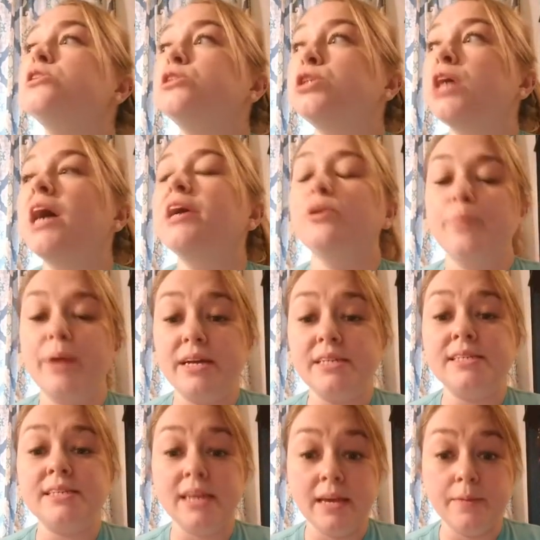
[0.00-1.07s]
Try your
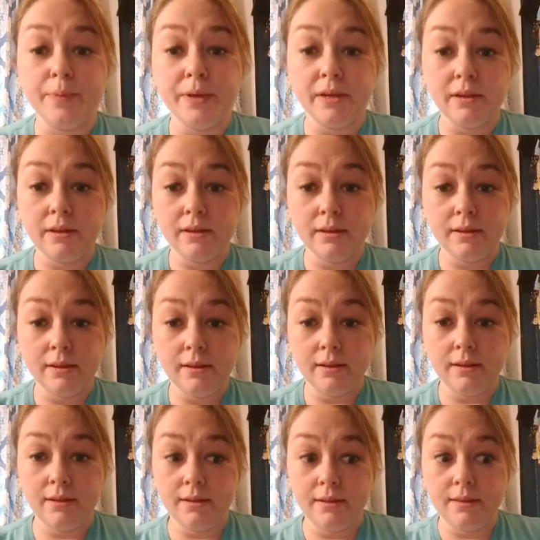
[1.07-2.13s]
best to keep it
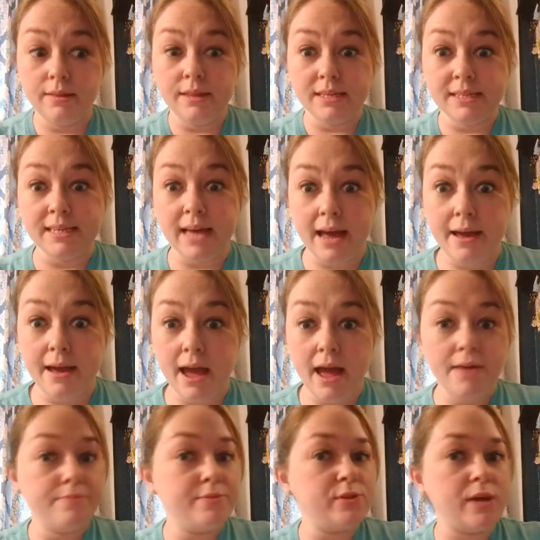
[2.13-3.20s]
the same,
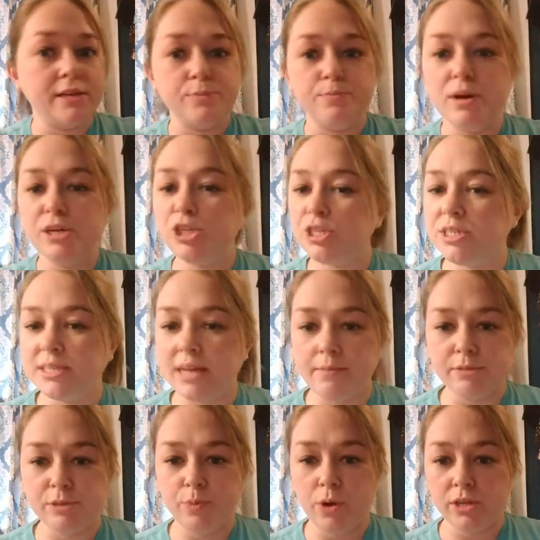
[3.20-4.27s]
as much the
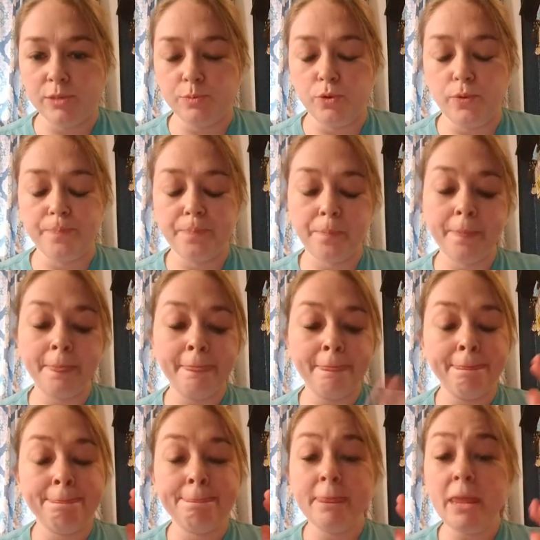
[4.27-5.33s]
same as possible.
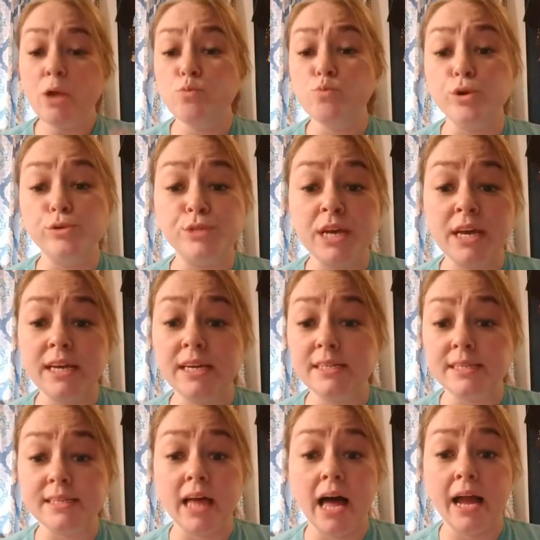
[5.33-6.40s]

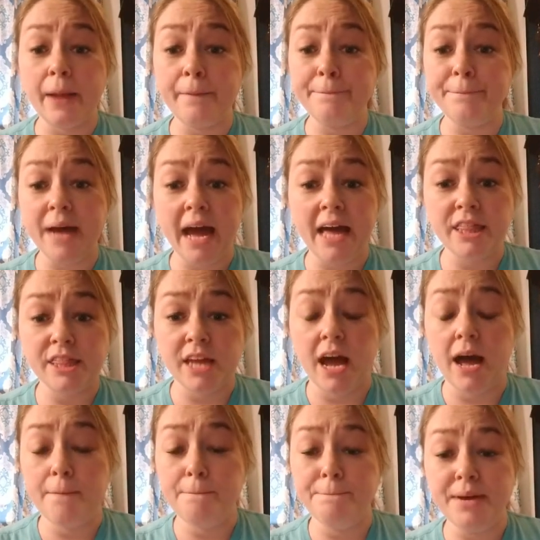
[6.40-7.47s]
Routines like bath
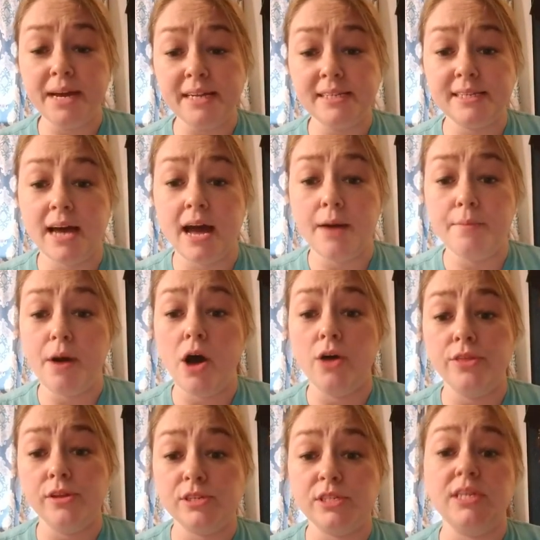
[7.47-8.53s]
time, bedtime,
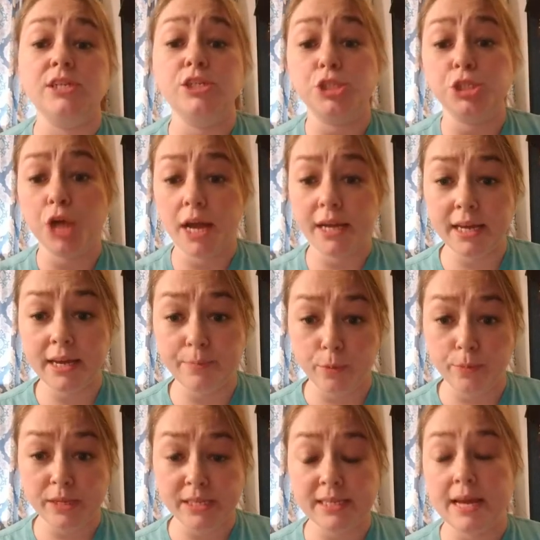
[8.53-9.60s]
all those things. Try to keep
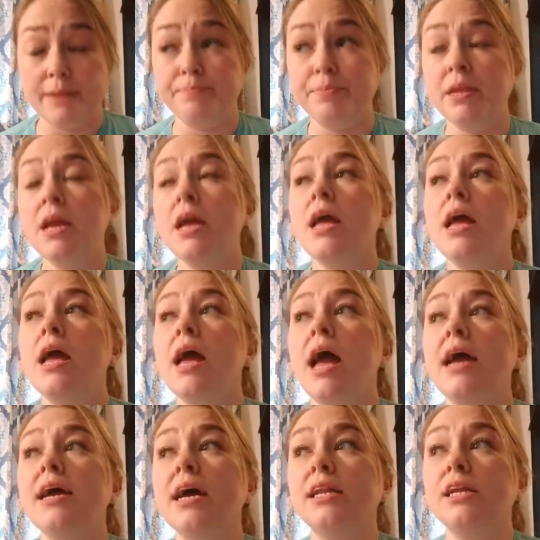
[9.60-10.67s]
them the same.
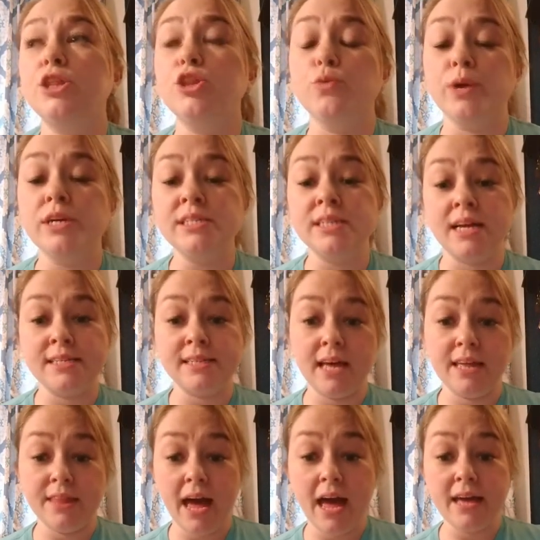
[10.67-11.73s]
And the reason I
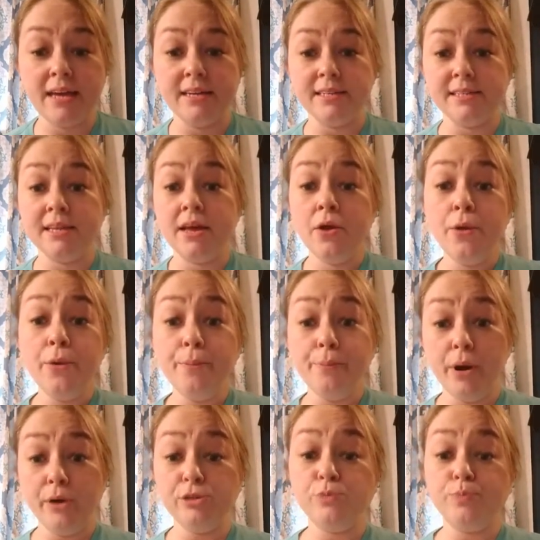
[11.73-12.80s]
say that is
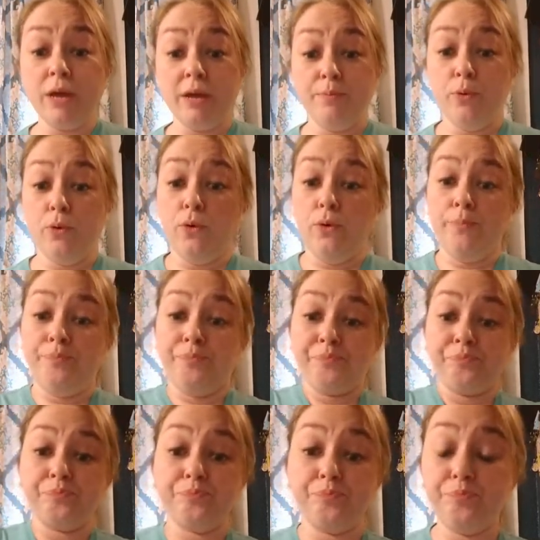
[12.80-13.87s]
most people
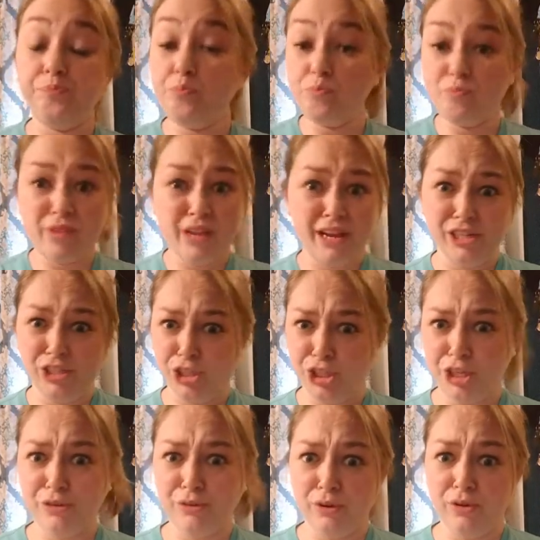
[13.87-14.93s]
in
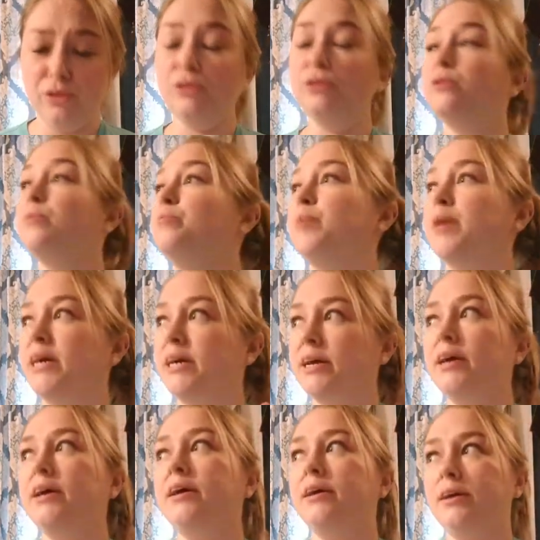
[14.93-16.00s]
general, but